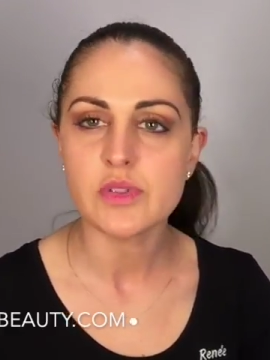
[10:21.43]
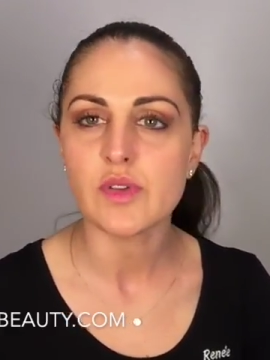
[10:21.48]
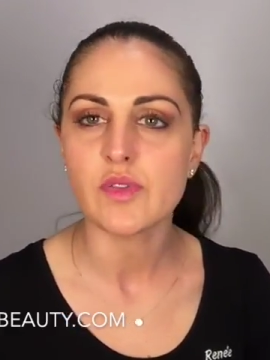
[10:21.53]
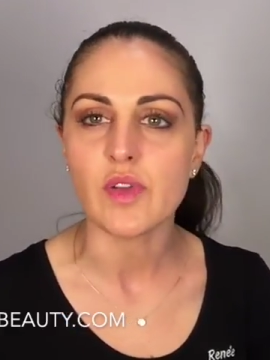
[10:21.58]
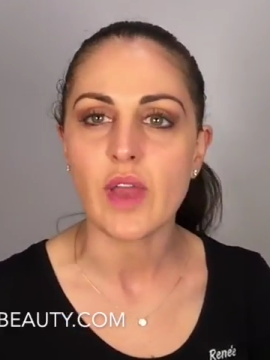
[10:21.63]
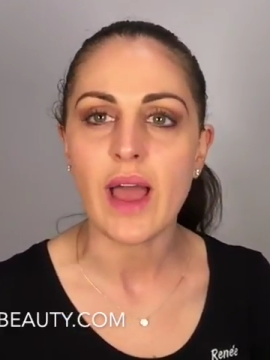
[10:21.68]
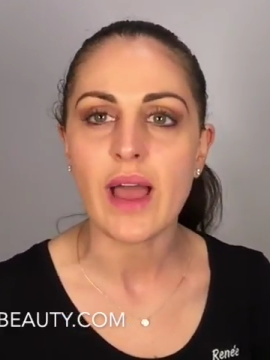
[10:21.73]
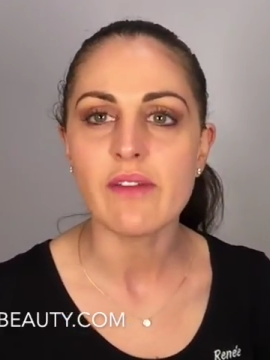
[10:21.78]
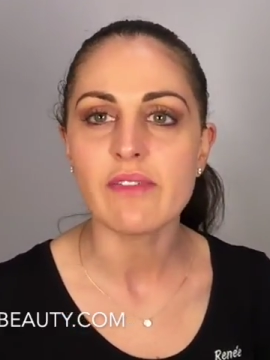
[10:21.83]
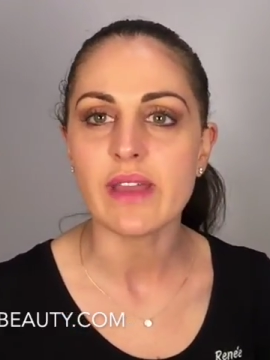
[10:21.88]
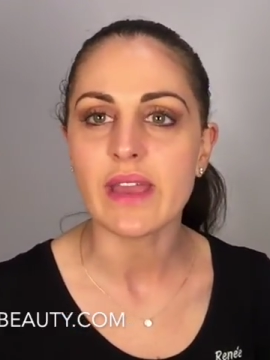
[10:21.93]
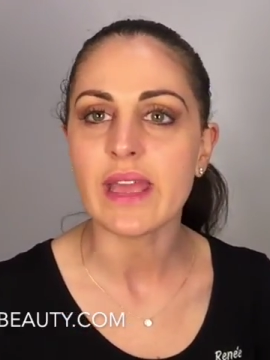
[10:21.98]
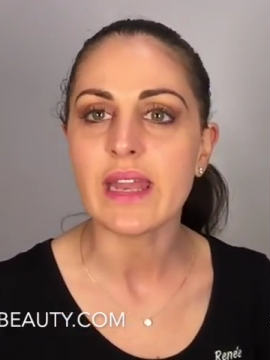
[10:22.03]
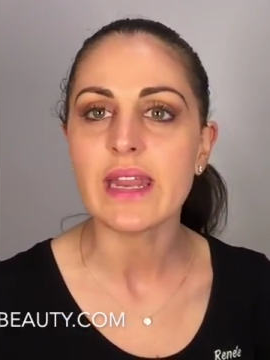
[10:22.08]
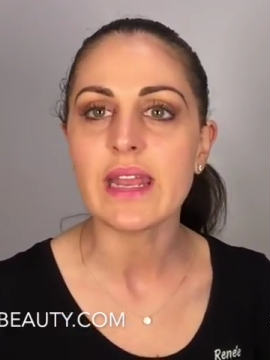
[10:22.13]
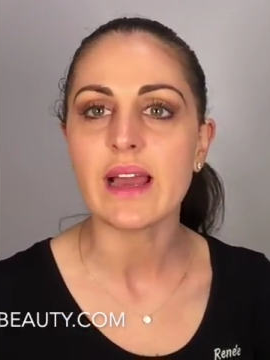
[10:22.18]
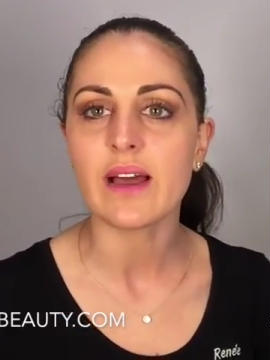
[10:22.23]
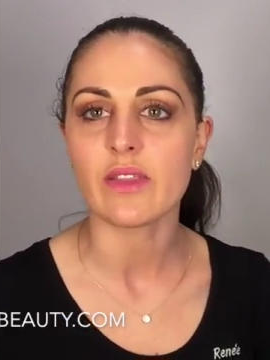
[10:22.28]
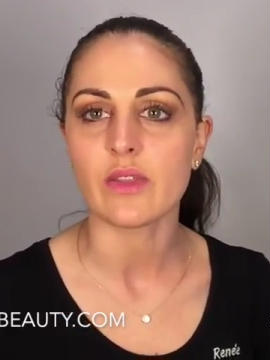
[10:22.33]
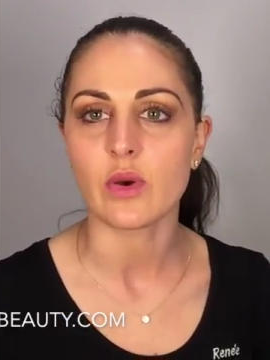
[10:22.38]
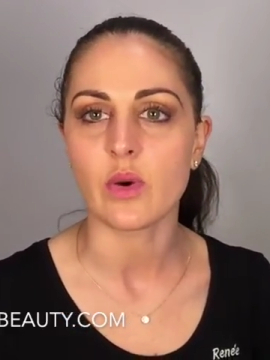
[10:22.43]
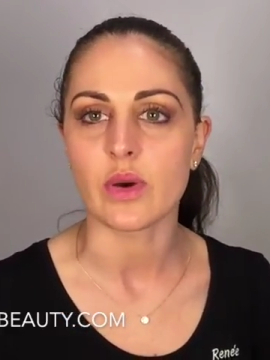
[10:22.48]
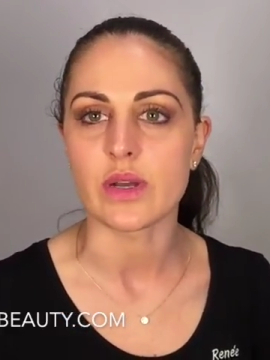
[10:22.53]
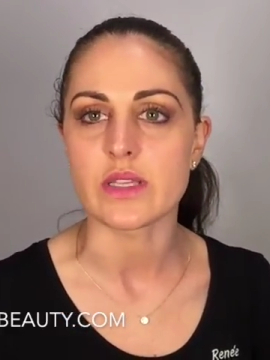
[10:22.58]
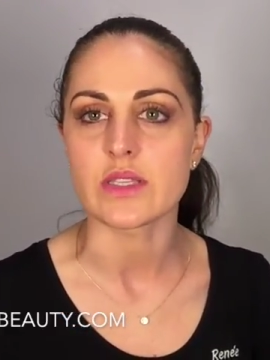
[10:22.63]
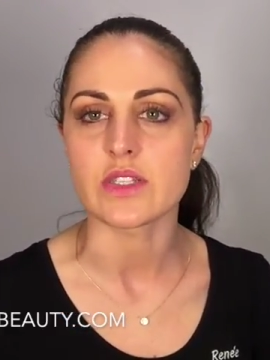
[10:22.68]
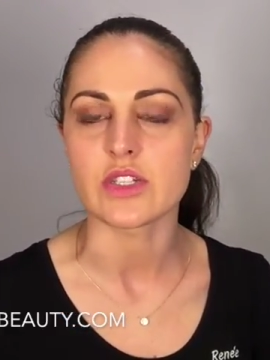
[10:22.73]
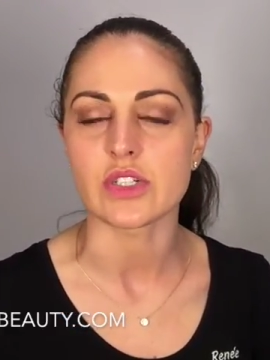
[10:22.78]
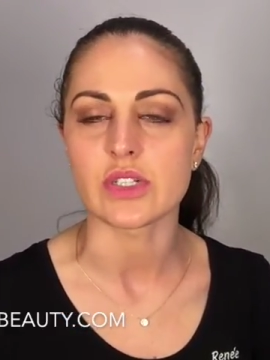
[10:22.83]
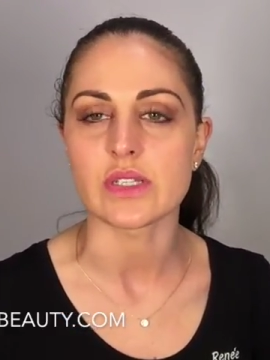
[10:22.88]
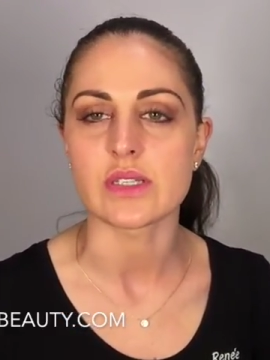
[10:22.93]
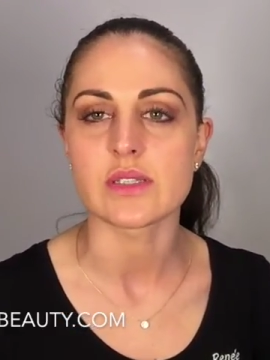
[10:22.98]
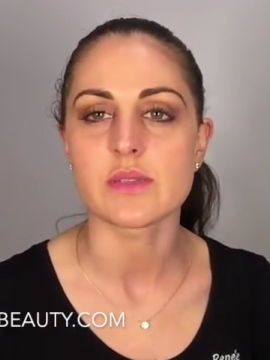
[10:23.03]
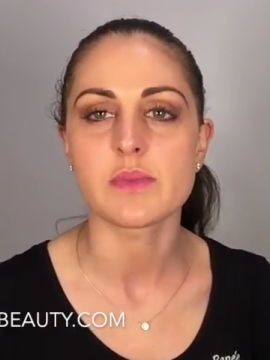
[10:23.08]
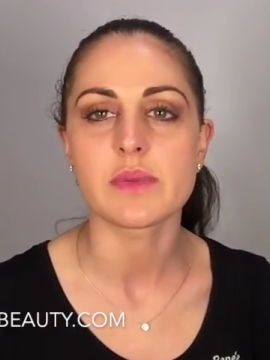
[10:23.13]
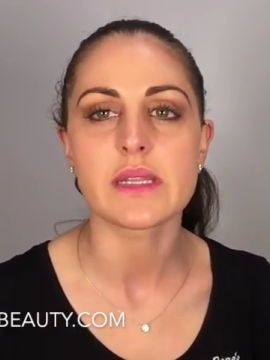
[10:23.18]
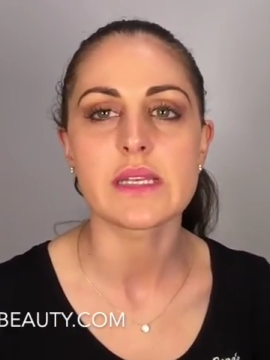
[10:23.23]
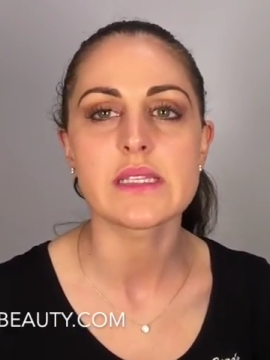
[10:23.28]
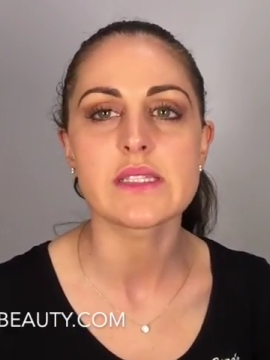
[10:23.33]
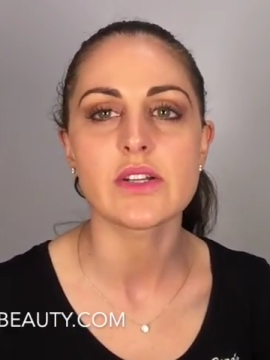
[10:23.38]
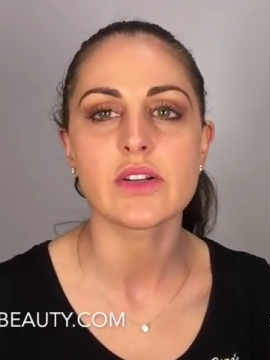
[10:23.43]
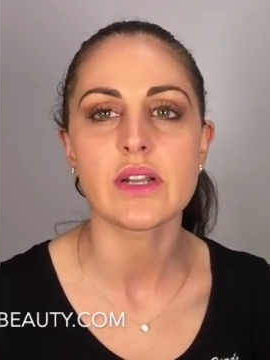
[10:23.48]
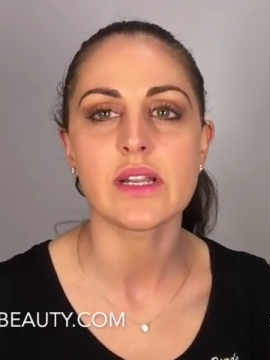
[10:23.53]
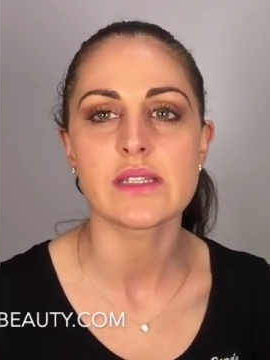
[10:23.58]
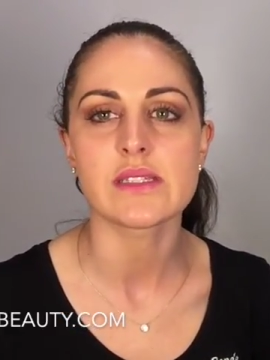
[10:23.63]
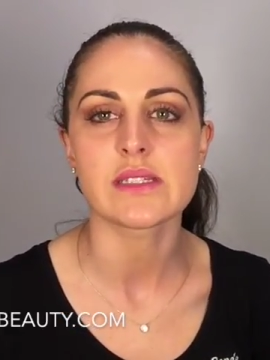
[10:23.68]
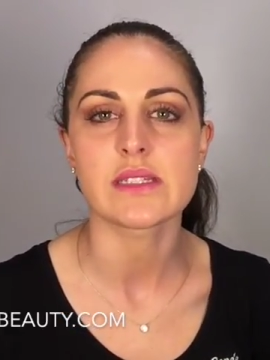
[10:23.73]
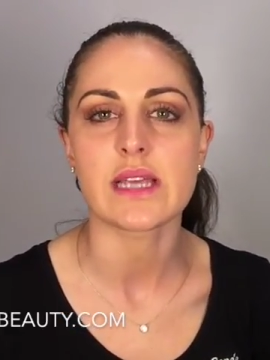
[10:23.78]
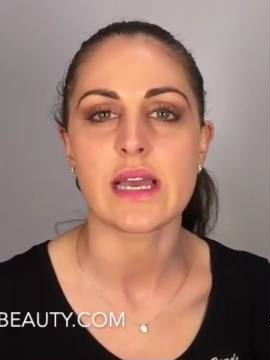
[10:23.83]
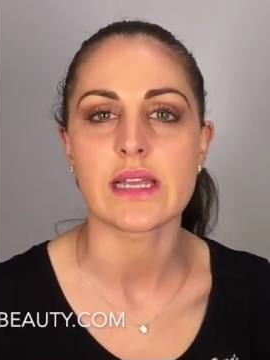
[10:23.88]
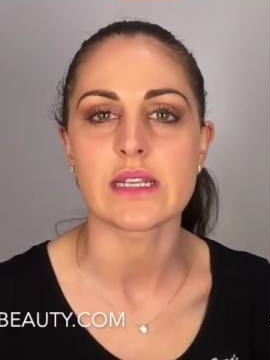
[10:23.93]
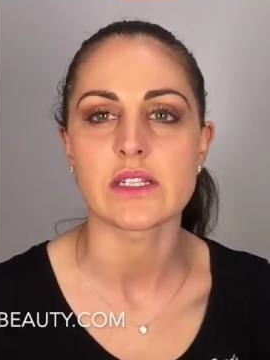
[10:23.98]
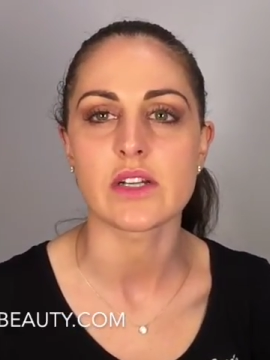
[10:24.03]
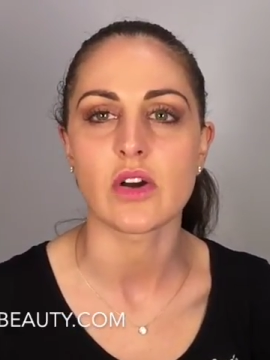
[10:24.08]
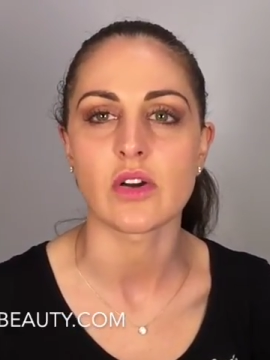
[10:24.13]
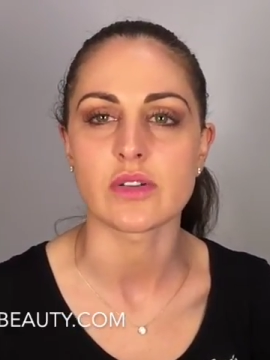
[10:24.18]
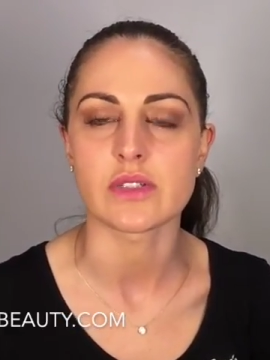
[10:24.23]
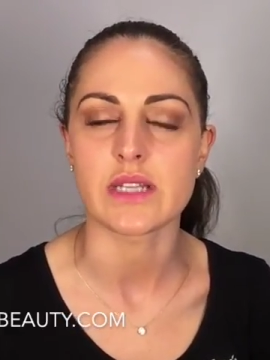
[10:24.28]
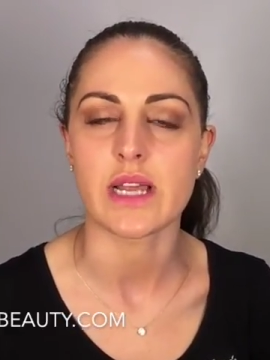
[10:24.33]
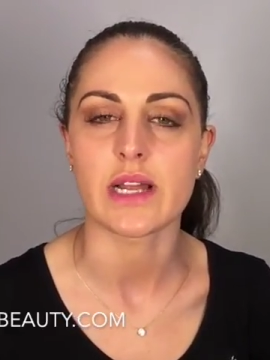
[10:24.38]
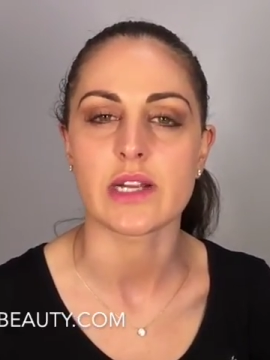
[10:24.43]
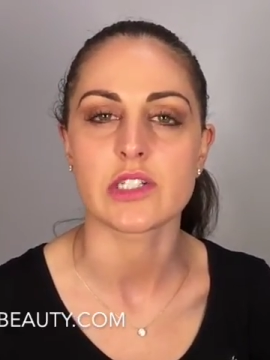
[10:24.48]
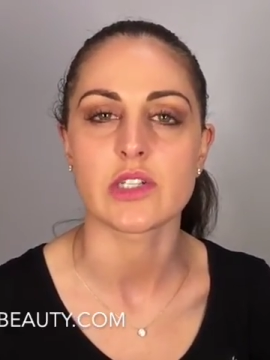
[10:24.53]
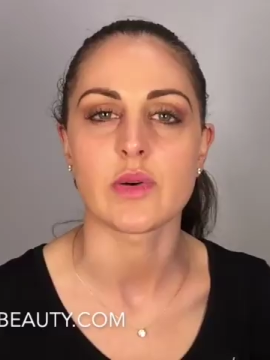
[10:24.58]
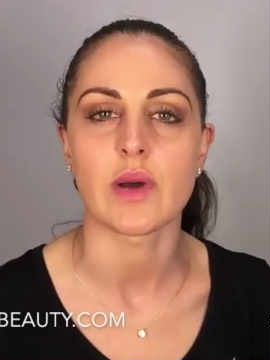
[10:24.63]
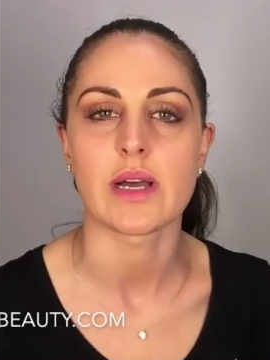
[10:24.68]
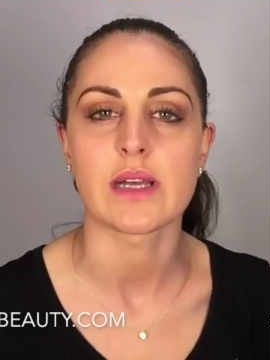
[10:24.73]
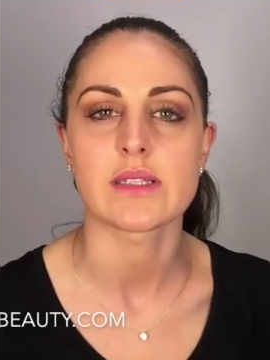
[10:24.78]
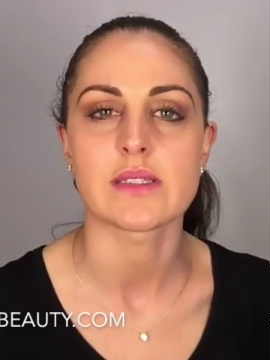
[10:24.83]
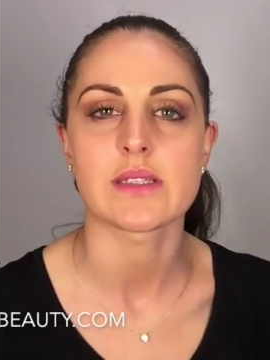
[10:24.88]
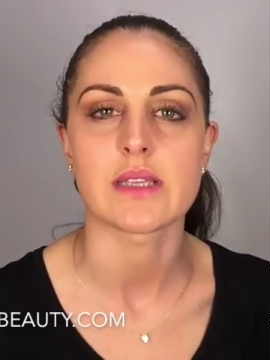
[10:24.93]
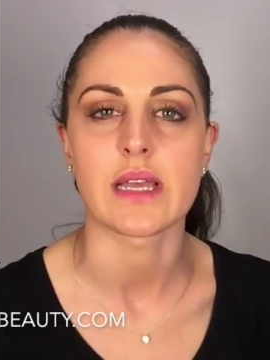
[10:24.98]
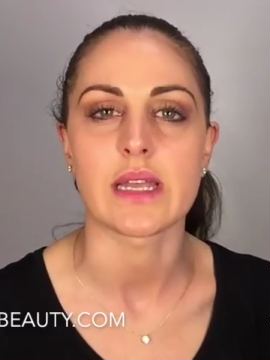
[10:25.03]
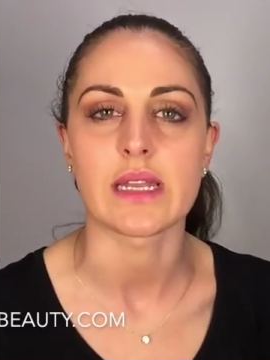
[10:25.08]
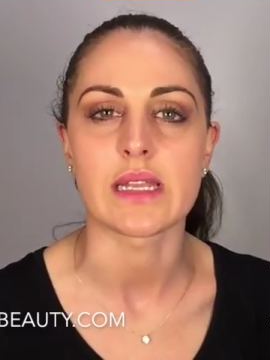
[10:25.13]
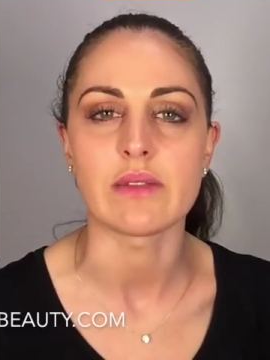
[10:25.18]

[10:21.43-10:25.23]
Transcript: If you have any other questions, please don't hesitate to contact us at